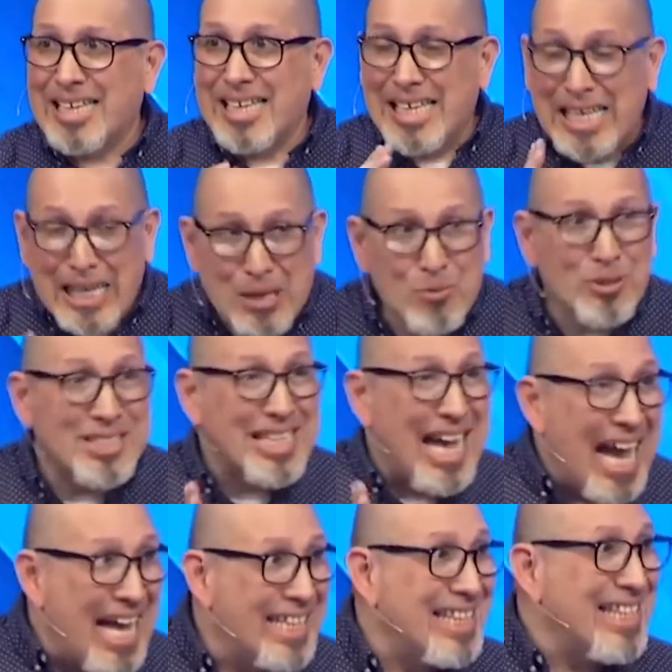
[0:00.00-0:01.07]
He was
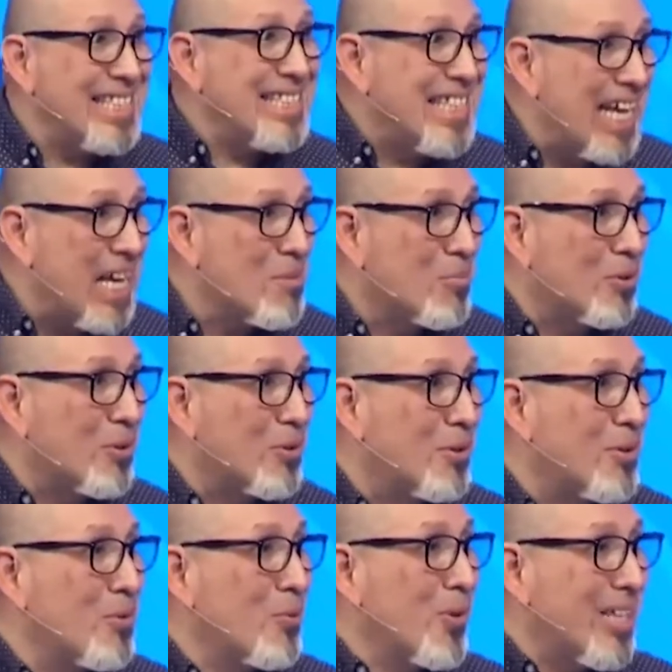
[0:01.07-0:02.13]
at the table
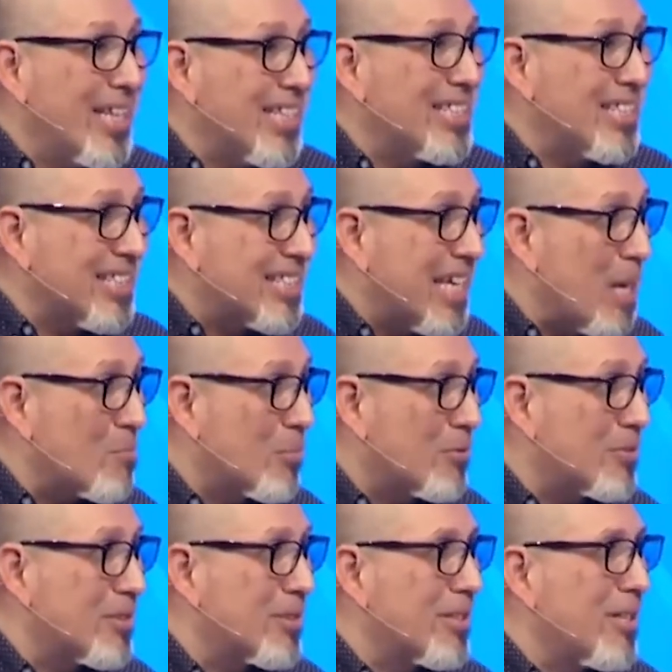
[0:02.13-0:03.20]
with his
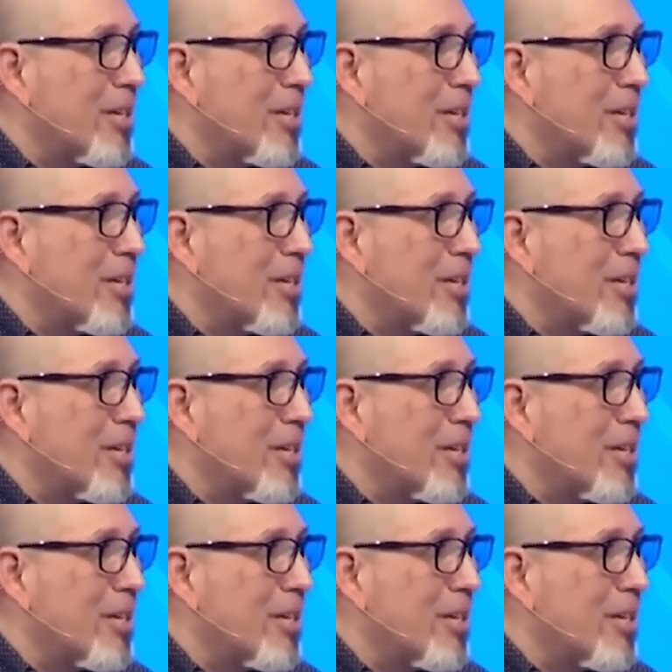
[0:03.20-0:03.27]
disciples.